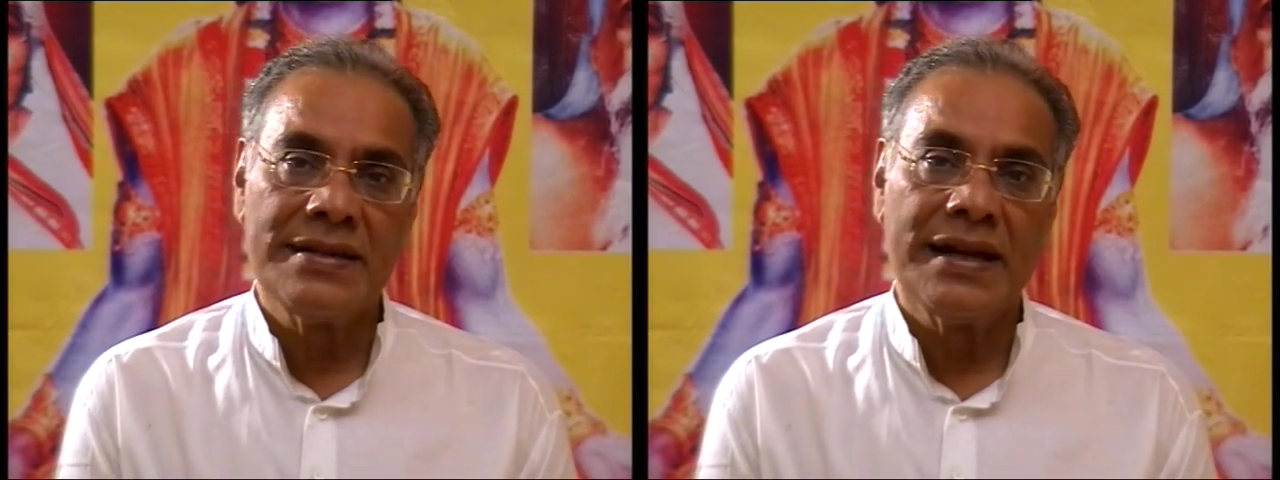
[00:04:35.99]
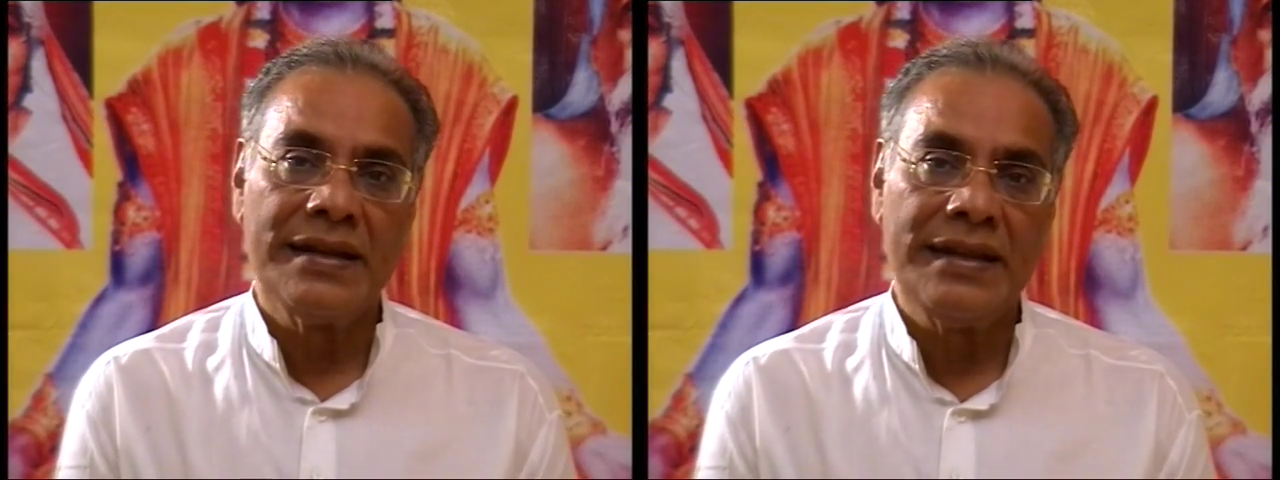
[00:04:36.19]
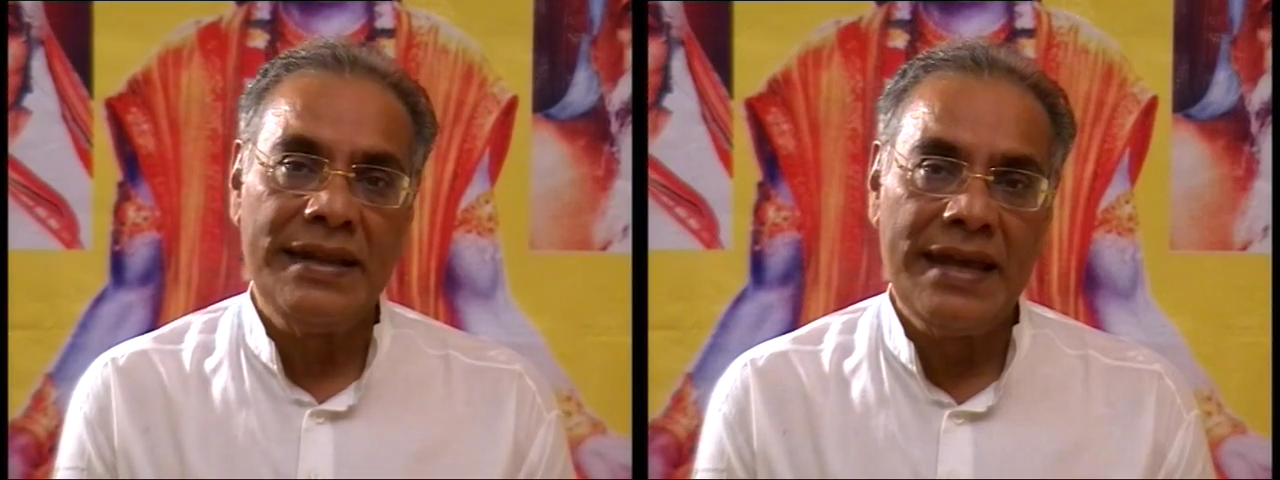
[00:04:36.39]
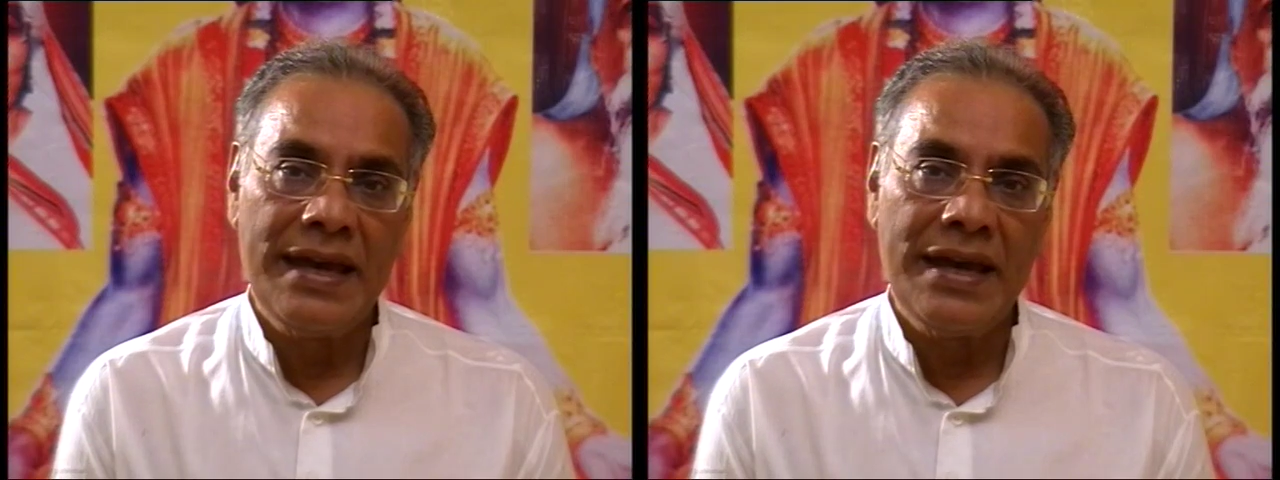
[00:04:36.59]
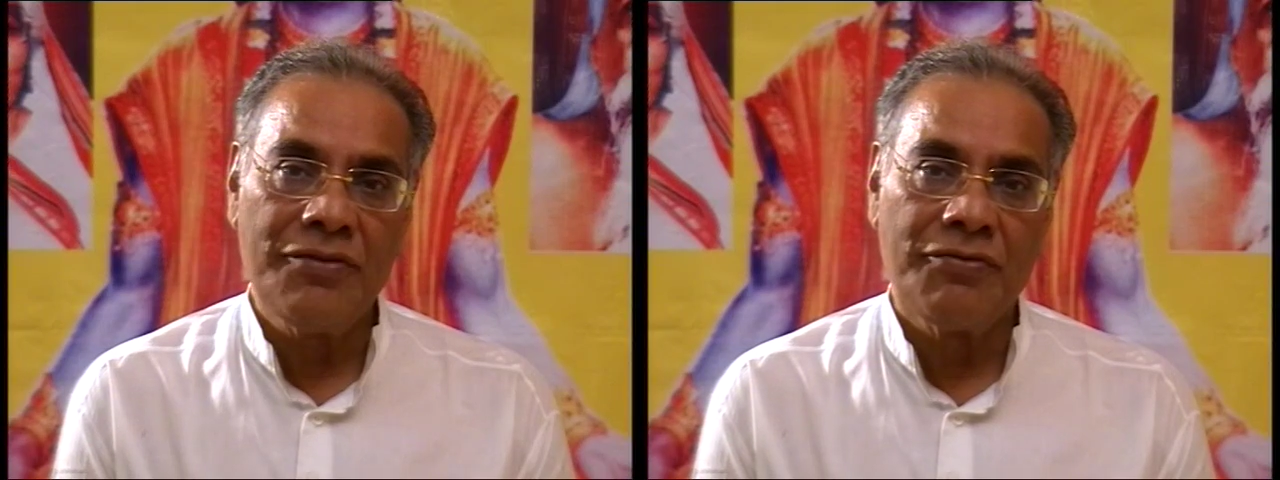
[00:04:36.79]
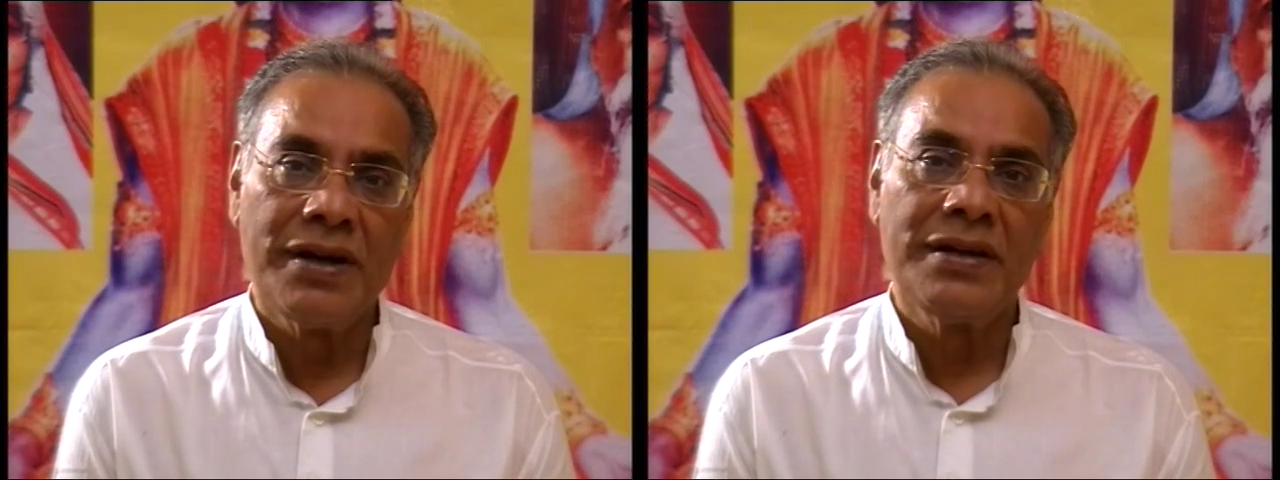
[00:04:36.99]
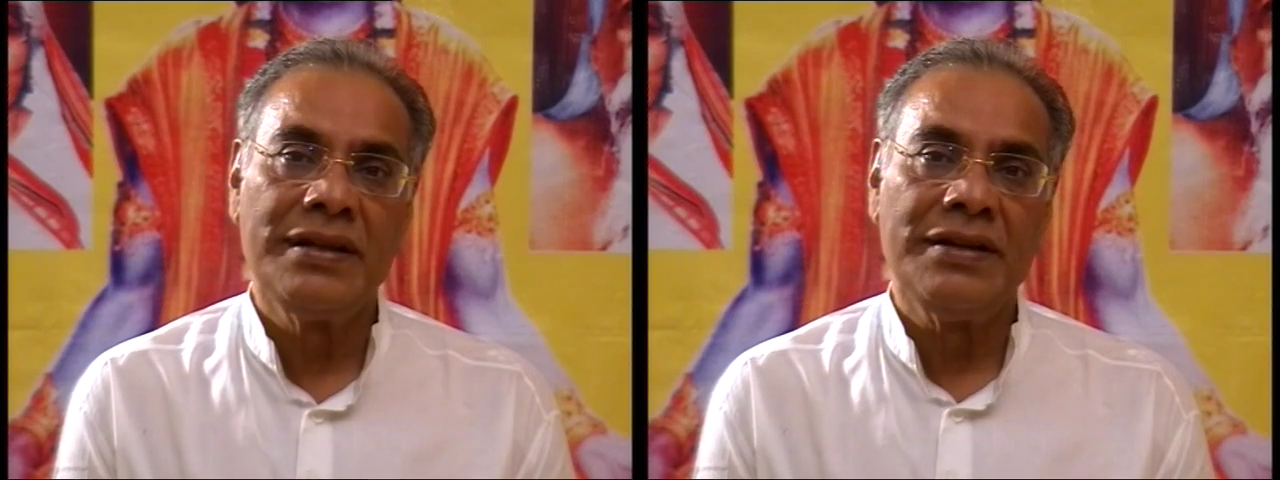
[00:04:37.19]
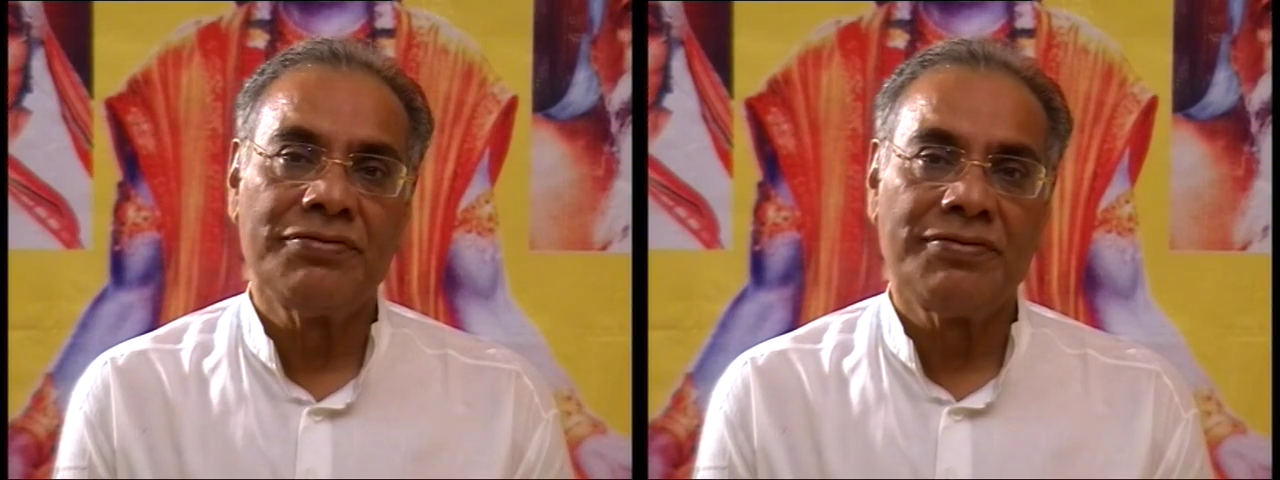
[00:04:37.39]
that they were
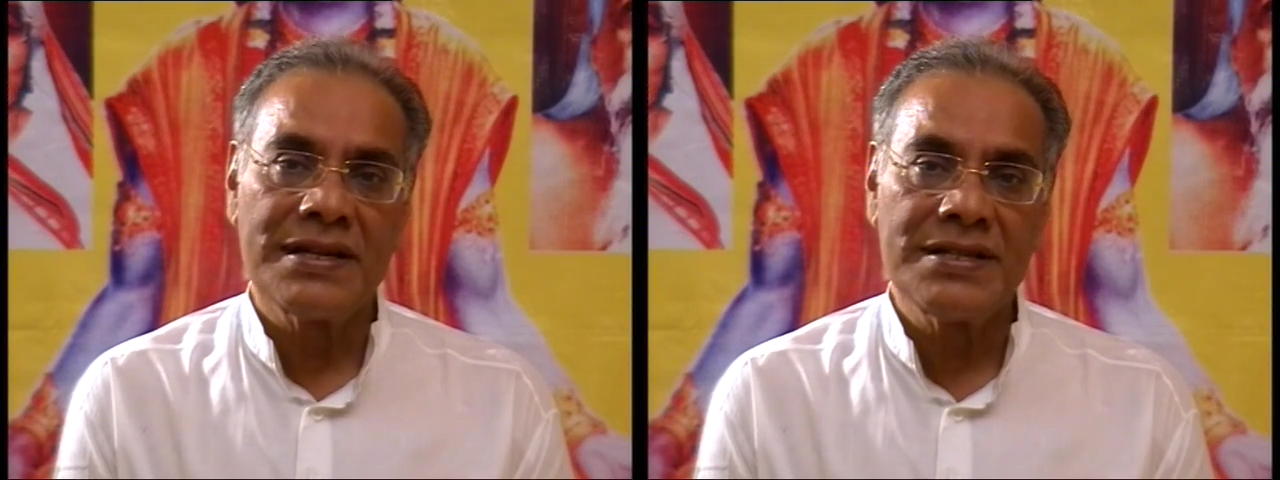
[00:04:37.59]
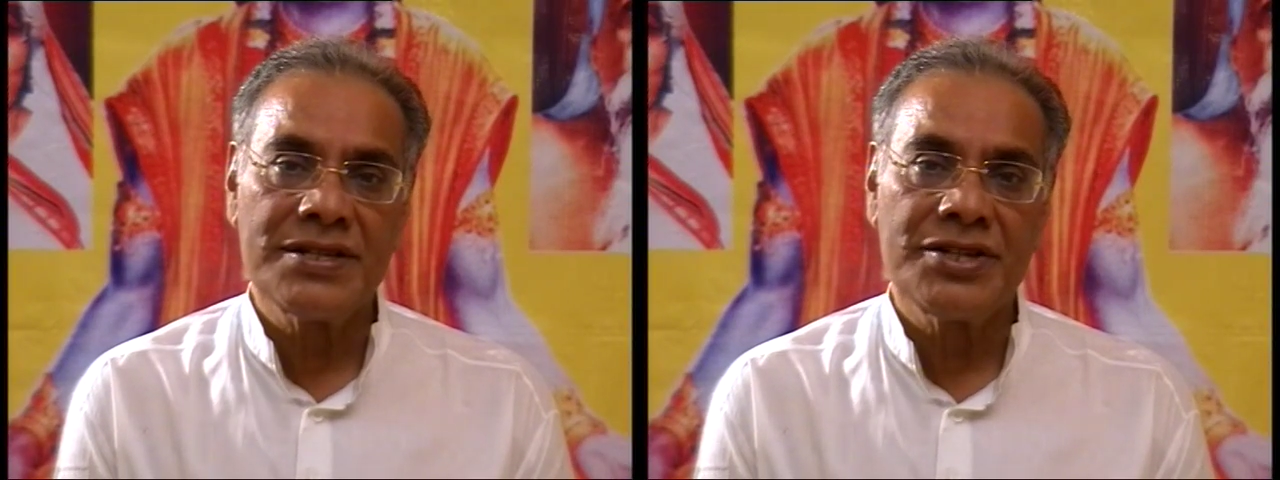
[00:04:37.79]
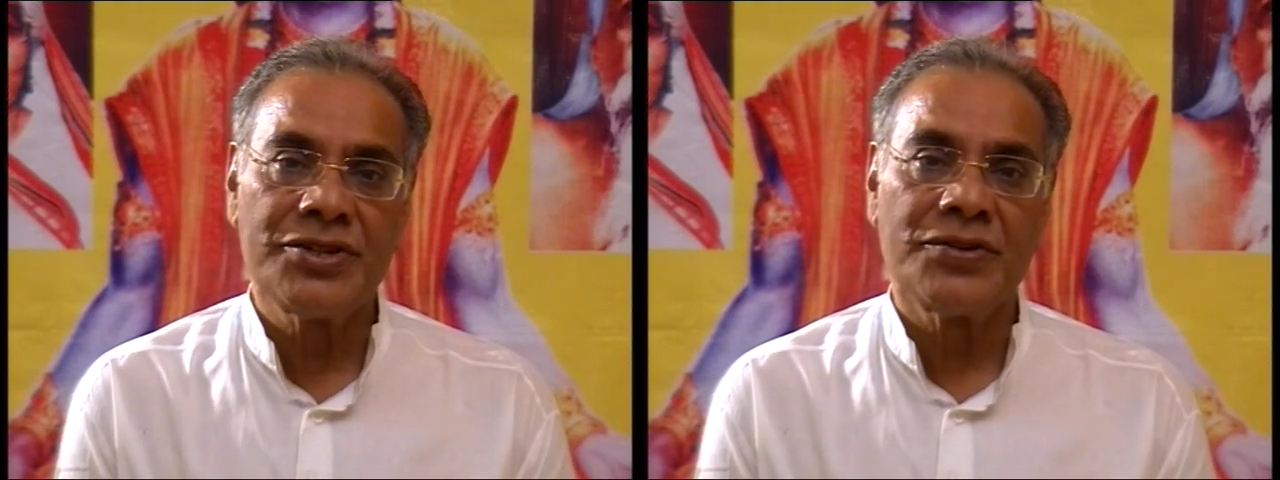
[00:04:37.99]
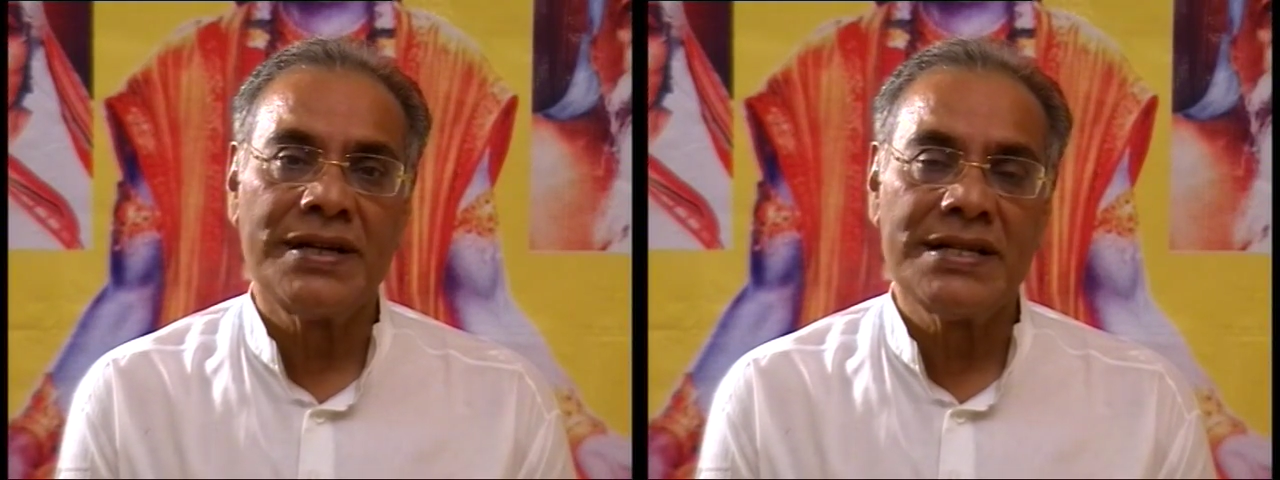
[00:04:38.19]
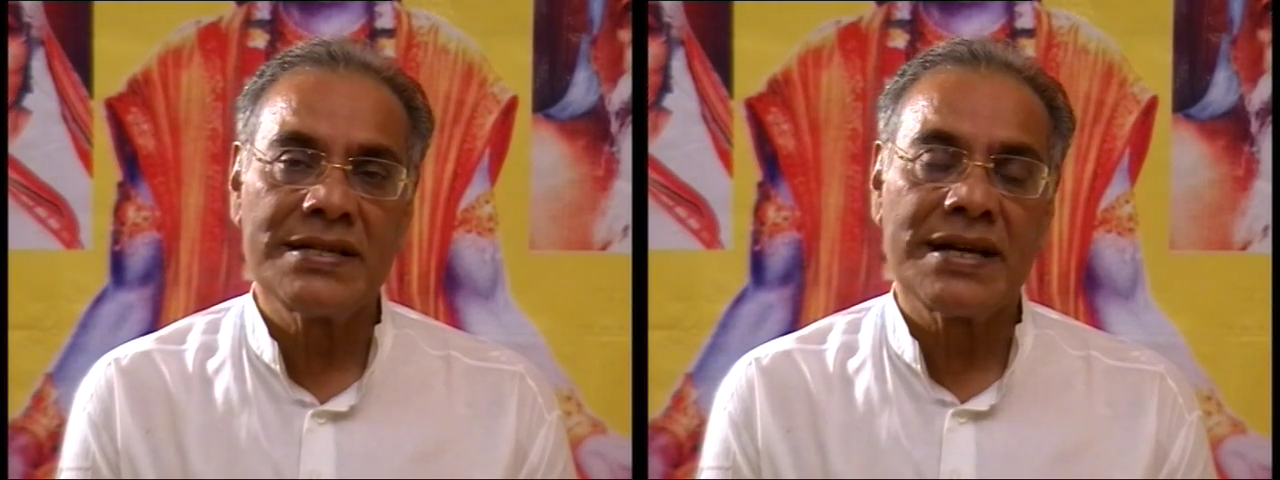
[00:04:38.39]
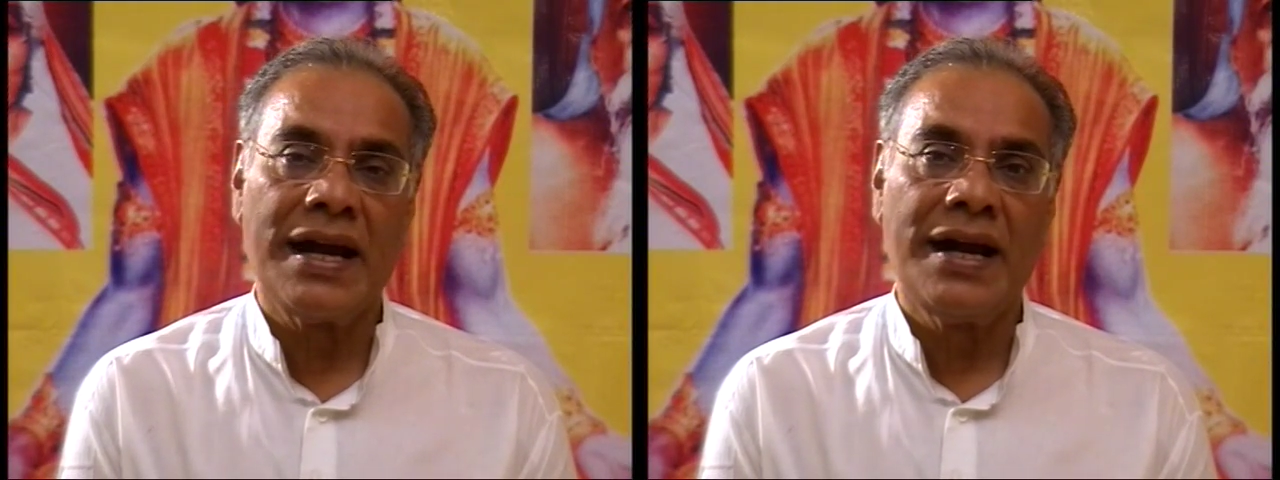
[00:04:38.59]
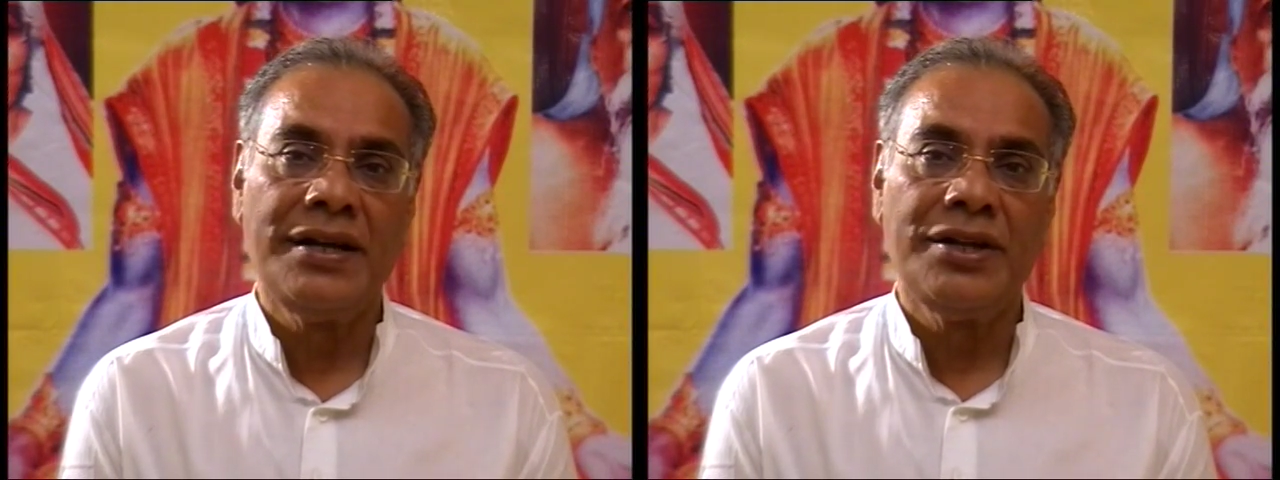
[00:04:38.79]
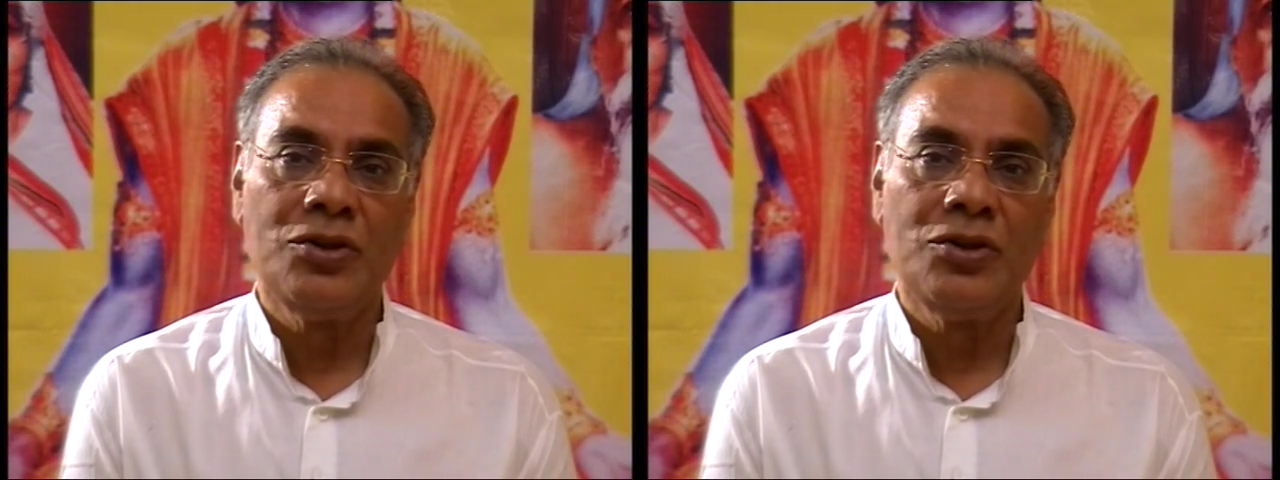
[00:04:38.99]
the first to understand